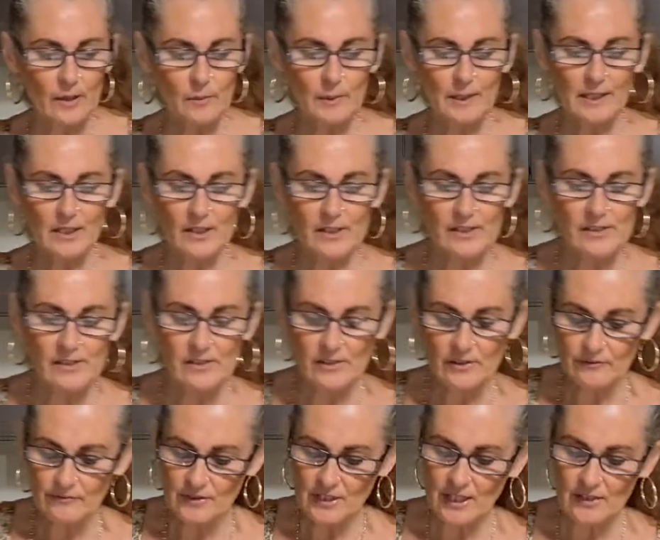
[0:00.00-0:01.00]
we're going to
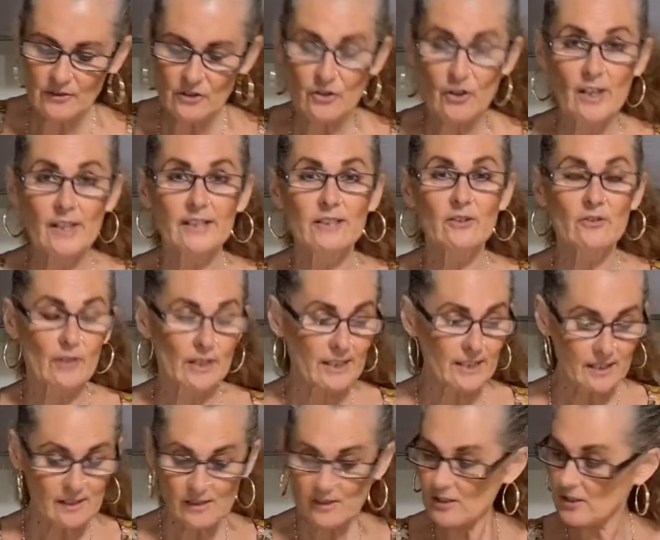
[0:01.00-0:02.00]
sift our dry
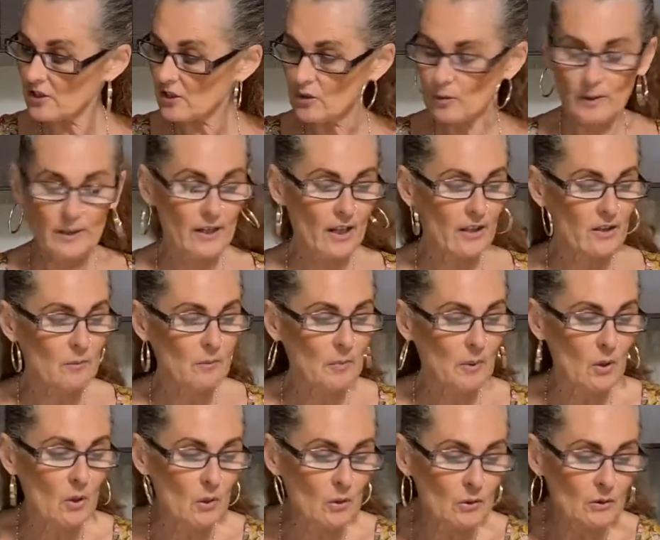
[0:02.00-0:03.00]
ingredients into another
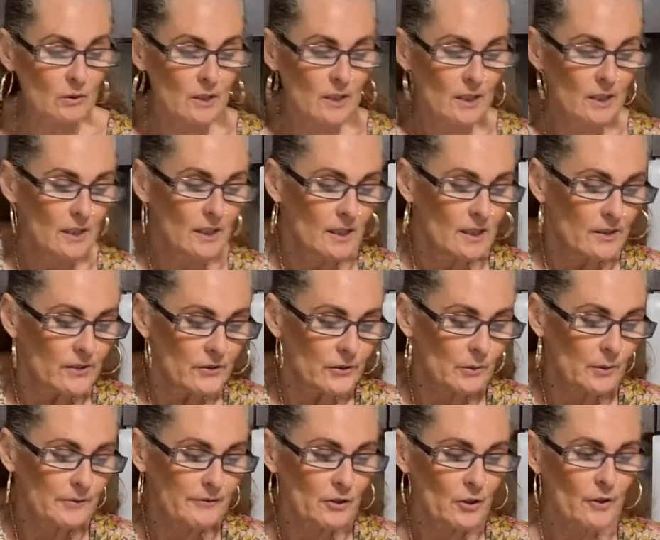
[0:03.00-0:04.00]
bowl. So
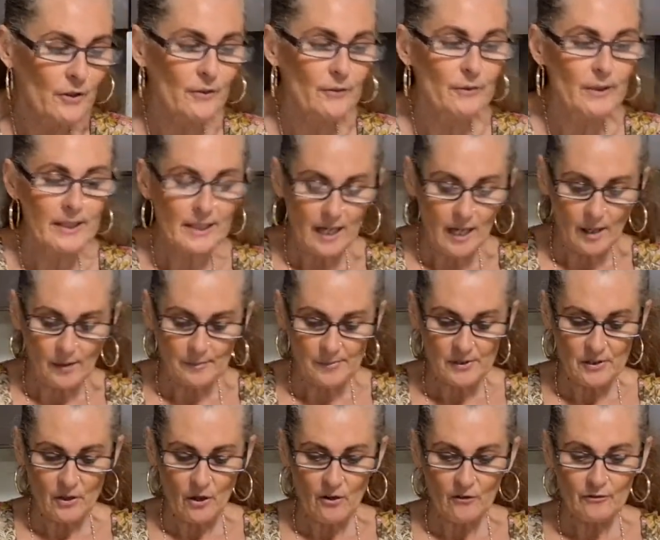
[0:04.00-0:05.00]
we've got 3 cups
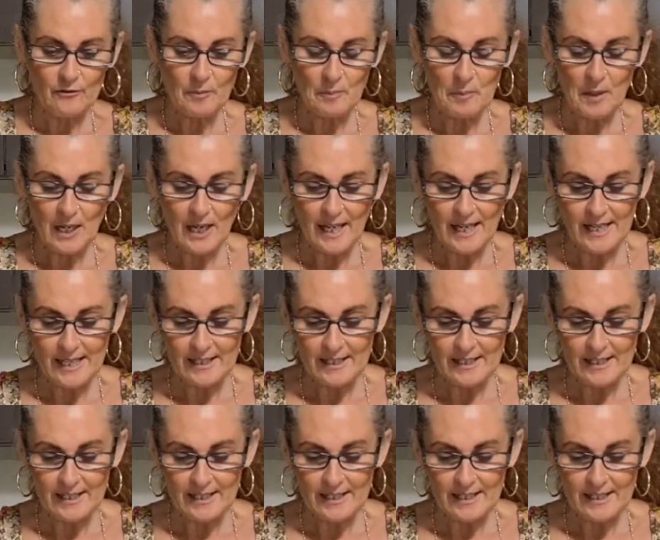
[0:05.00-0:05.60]
of plain